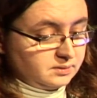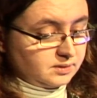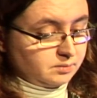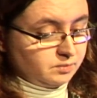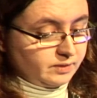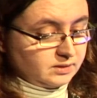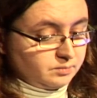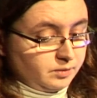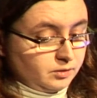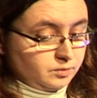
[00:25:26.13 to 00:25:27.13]
Some of us
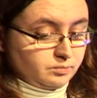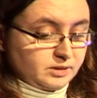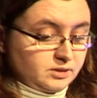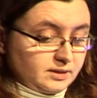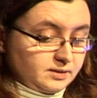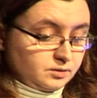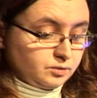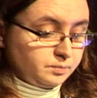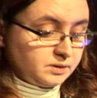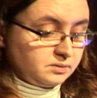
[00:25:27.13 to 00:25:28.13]
belong to marginalized
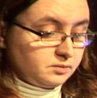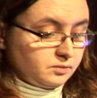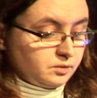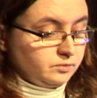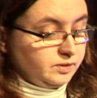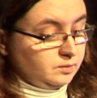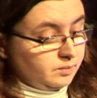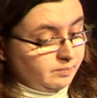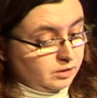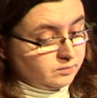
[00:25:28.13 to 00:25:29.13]
groups, or visible
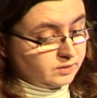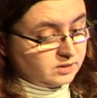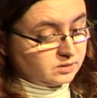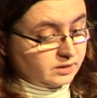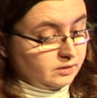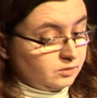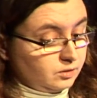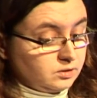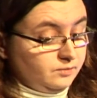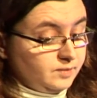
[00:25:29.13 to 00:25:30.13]
minorities, and or
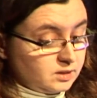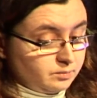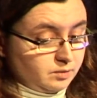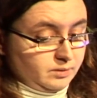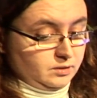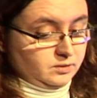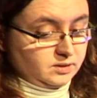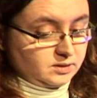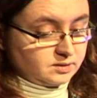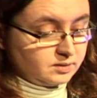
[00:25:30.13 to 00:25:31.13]
invisible minorities.